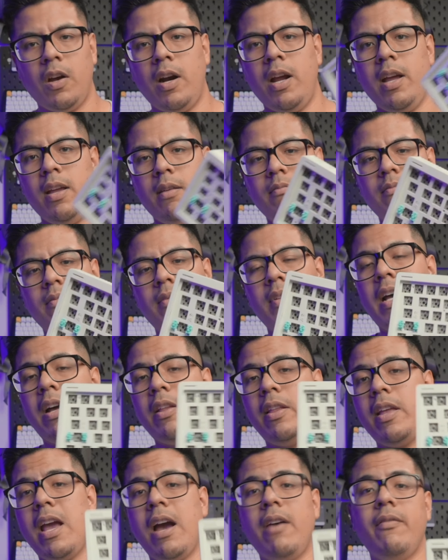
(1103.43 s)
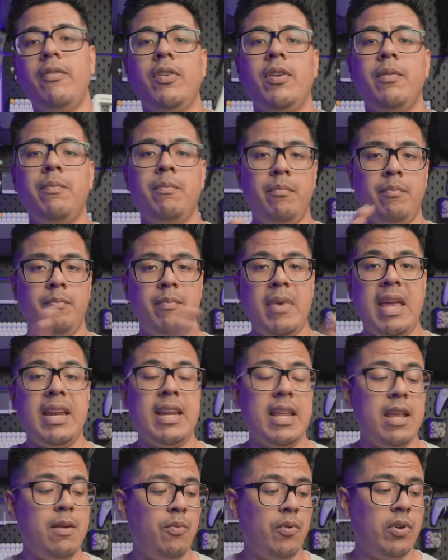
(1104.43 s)
All right, now that you have your
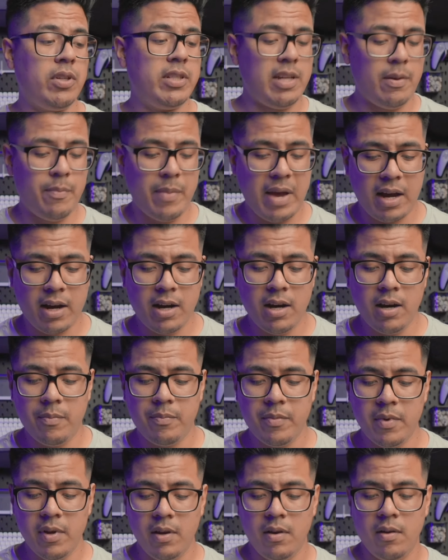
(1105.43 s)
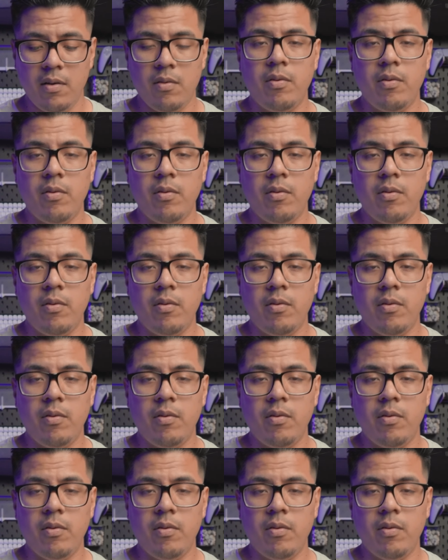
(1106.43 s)
main keyboard set back up,